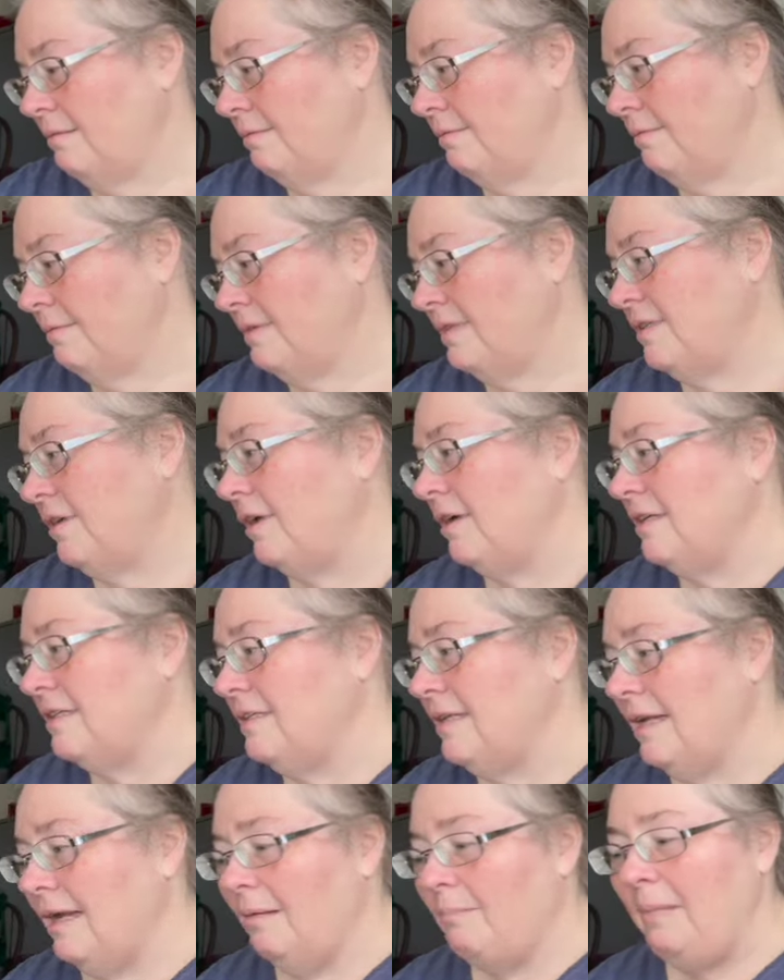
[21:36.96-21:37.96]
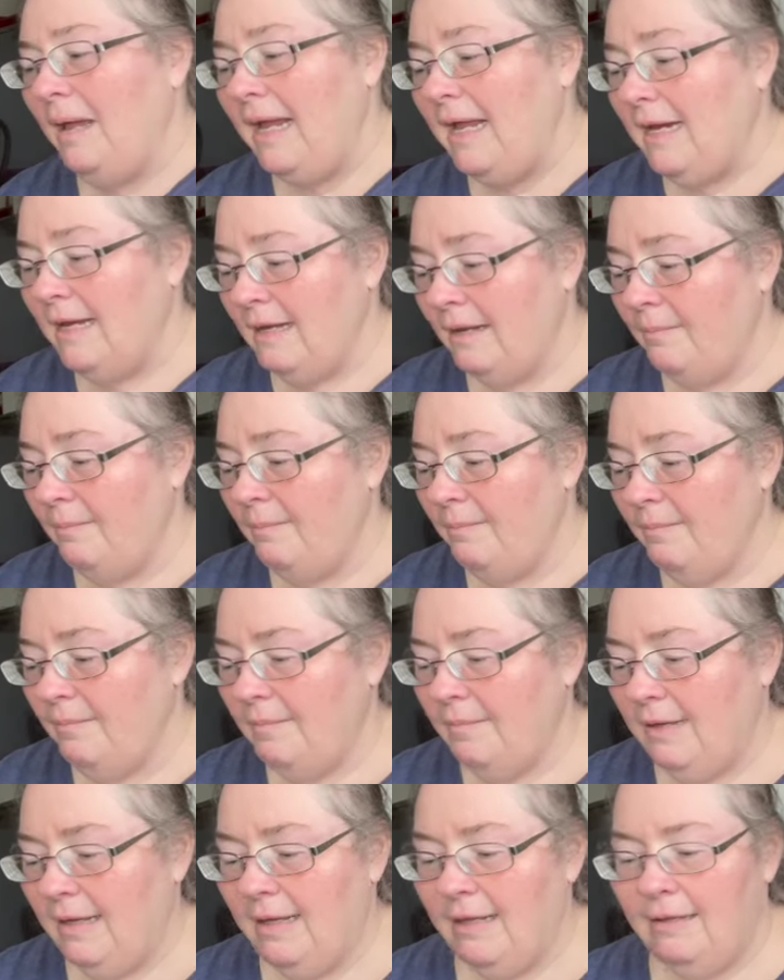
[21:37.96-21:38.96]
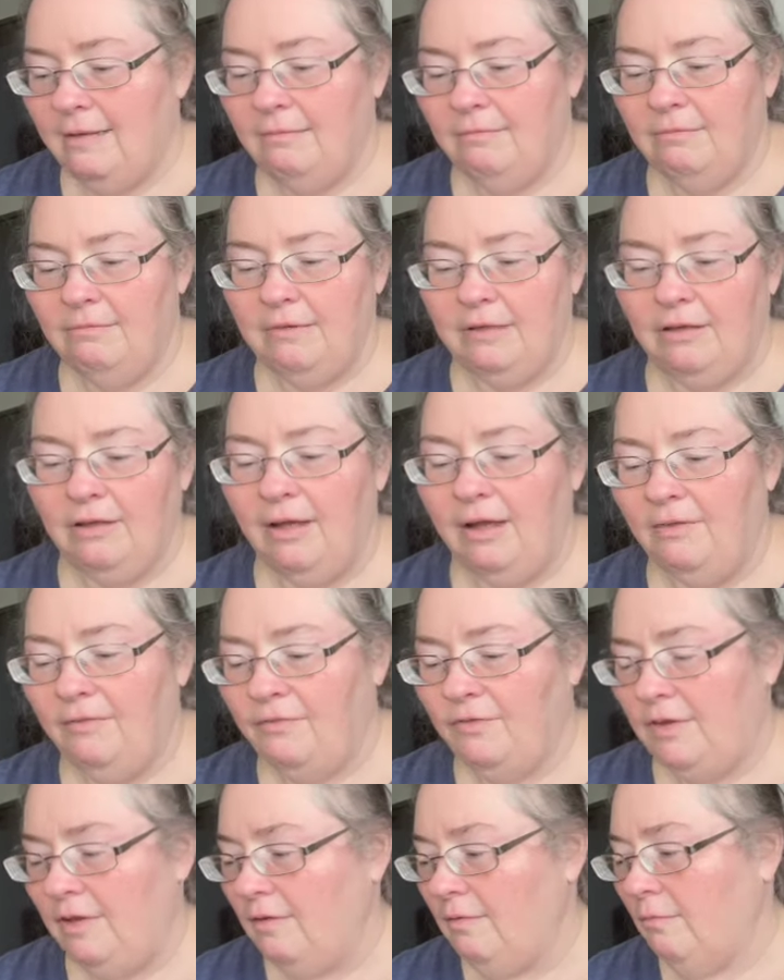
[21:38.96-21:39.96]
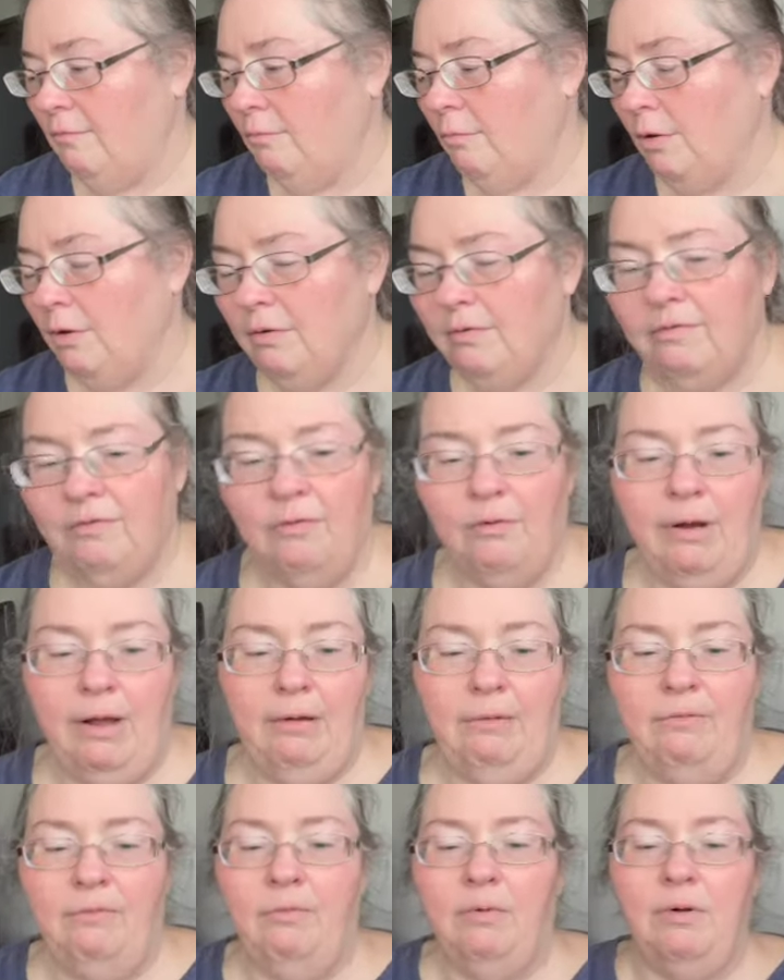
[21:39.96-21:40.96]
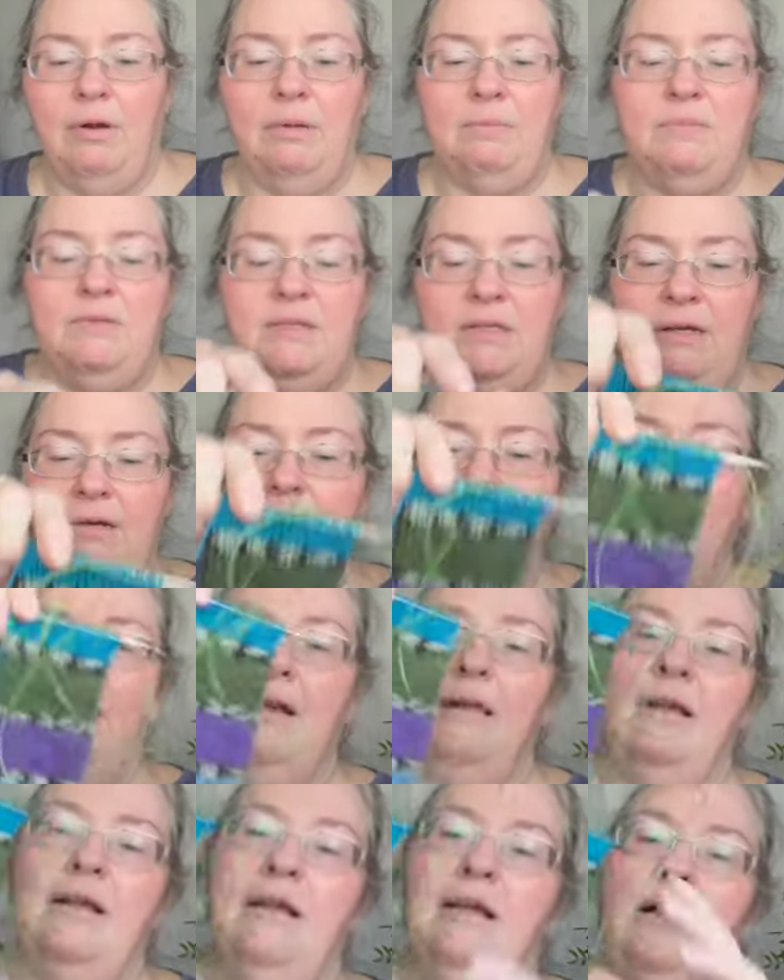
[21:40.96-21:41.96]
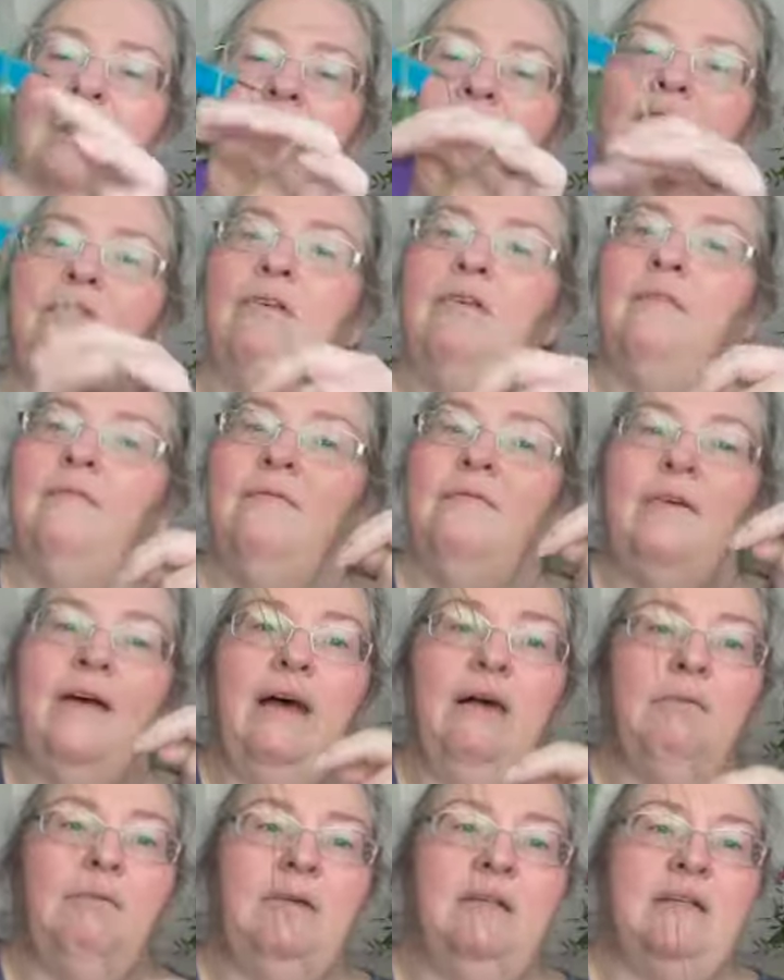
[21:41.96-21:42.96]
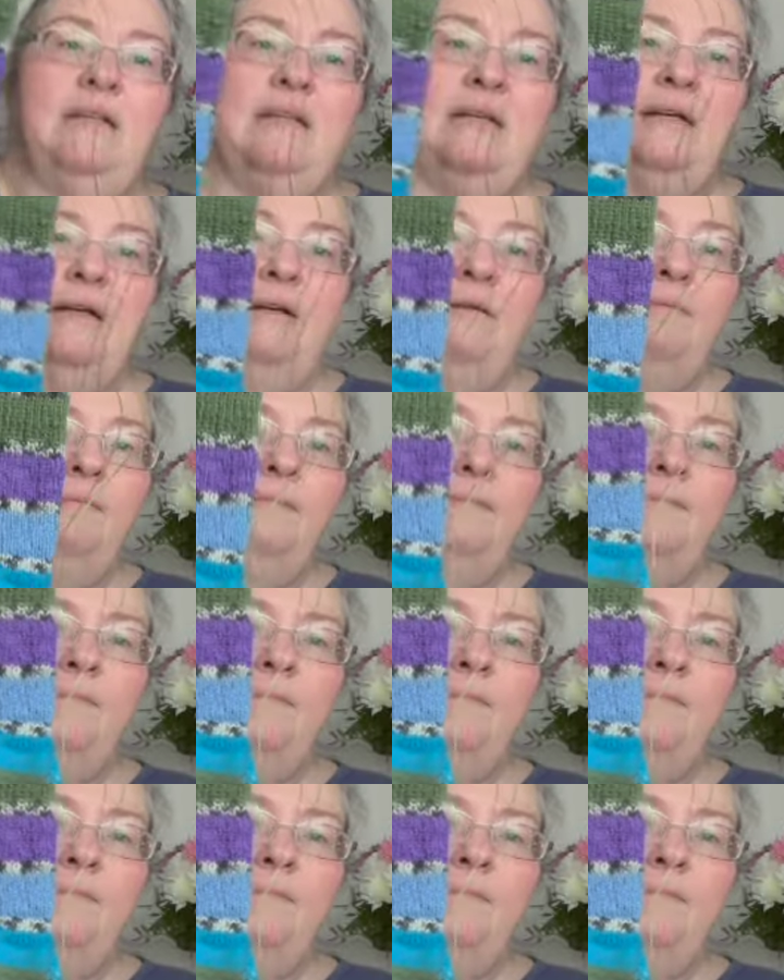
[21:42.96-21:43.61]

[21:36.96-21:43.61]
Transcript: socks that I made him, and the cuff didn't work out for him, so I've got that one done.